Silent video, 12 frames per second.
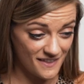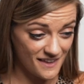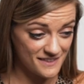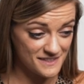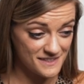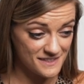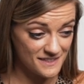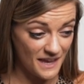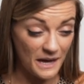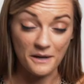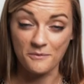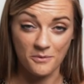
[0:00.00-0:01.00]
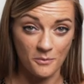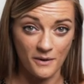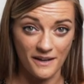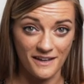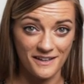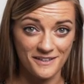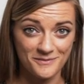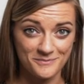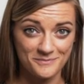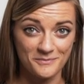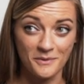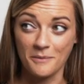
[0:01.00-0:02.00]
that's out of the way,
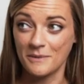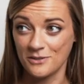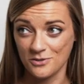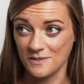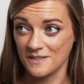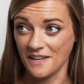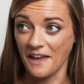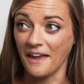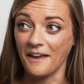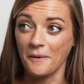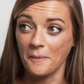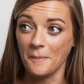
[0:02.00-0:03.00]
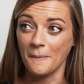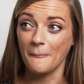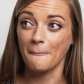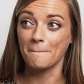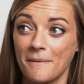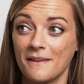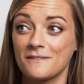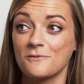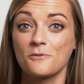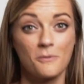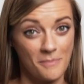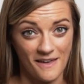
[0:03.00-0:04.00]
let me just say Pets
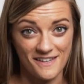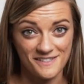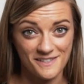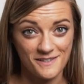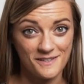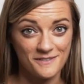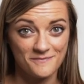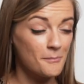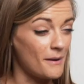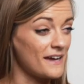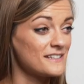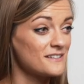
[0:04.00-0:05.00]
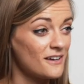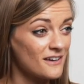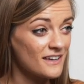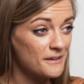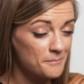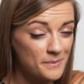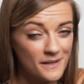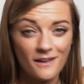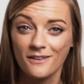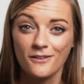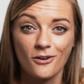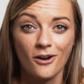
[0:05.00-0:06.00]
are the best. My dog can pee
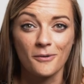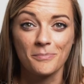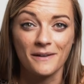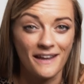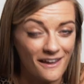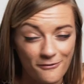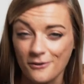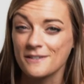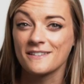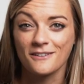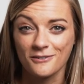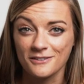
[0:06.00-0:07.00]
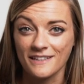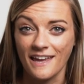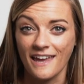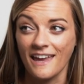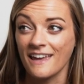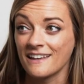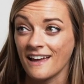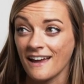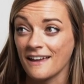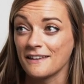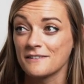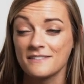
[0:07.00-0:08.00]
on the carpet every single day and
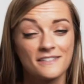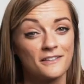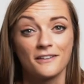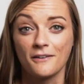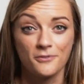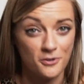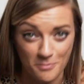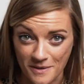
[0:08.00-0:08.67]
I still love her to